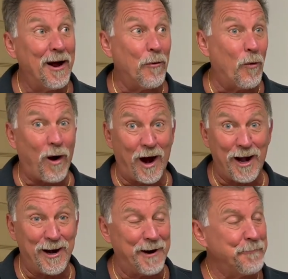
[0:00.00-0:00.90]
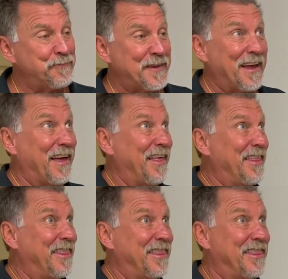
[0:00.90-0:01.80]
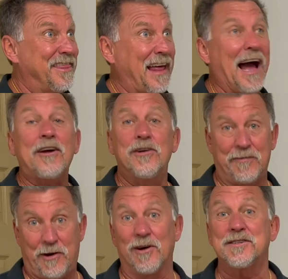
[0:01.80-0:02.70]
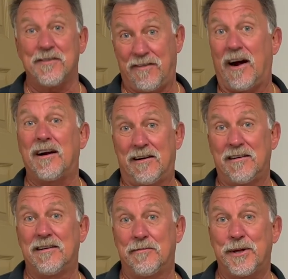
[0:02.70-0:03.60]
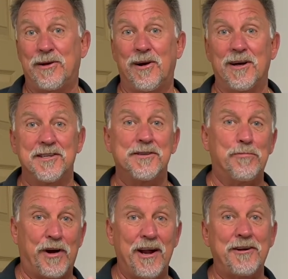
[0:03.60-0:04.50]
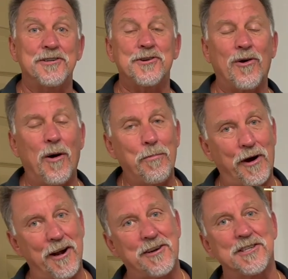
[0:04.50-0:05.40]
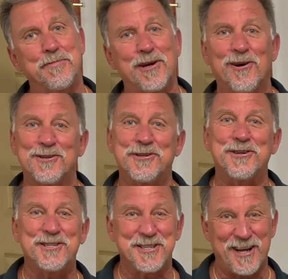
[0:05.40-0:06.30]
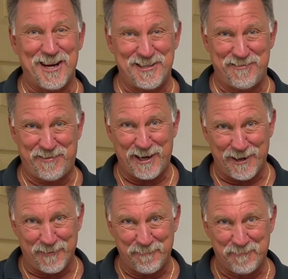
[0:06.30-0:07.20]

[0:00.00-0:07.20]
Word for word: wire. That could have caused a fire because breakers are called breakers because they're designed to fail.